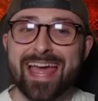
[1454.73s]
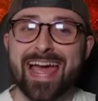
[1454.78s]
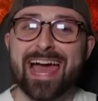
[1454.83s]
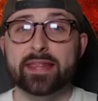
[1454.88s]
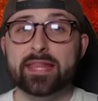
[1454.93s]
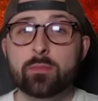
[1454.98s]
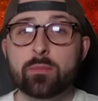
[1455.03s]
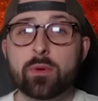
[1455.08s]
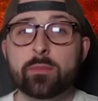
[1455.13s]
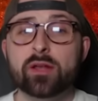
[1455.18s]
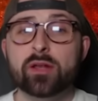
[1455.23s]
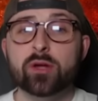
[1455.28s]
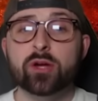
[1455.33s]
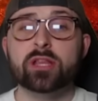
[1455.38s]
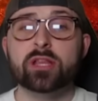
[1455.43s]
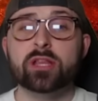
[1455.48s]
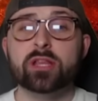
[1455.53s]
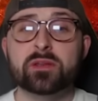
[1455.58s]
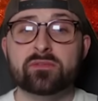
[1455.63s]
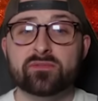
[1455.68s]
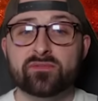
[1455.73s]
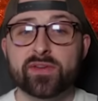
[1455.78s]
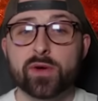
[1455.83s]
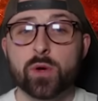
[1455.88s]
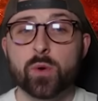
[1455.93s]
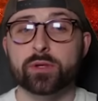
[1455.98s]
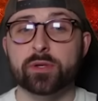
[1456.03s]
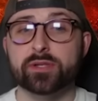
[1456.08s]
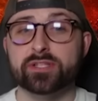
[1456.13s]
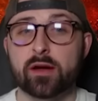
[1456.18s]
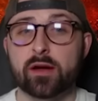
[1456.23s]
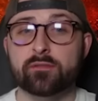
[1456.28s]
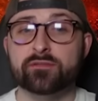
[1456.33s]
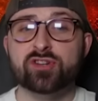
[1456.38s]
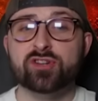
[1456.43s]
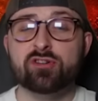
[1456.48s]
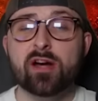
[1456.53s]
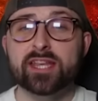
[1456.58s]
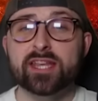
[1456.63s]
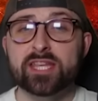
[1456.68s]
And then when we look at the midfielders, I've
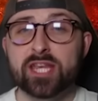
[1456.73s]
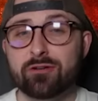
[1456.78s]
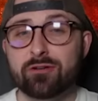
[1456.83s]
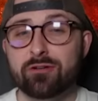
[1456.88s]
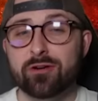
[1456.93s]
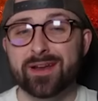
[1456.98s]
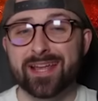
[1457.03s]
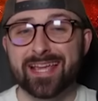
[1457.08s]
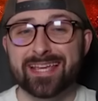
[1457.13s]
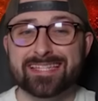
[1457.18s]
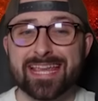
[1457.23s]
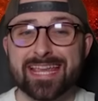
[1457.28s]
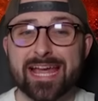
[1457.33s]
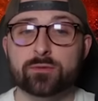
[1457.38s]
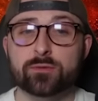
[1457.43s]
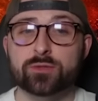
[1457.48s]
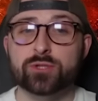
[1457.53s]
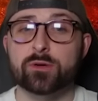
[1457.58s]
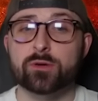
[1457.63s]
tried narrowing it down